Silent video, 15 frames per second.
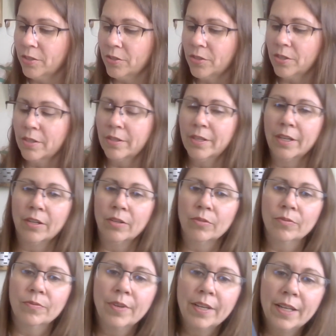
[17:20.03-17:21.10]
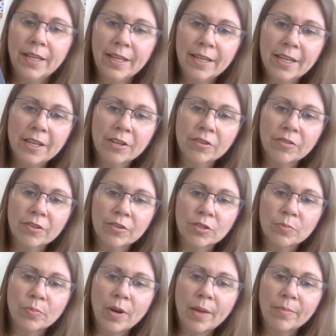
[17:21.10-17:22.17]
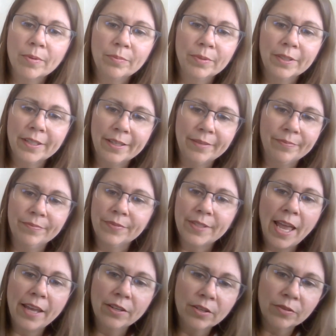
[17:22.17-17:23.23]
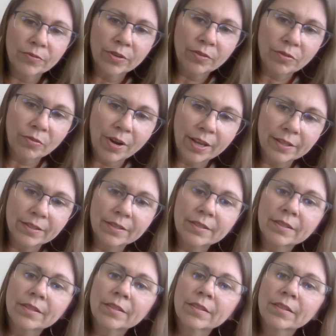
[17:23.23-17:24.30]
there's, you know, in here there's probably 10 different threads.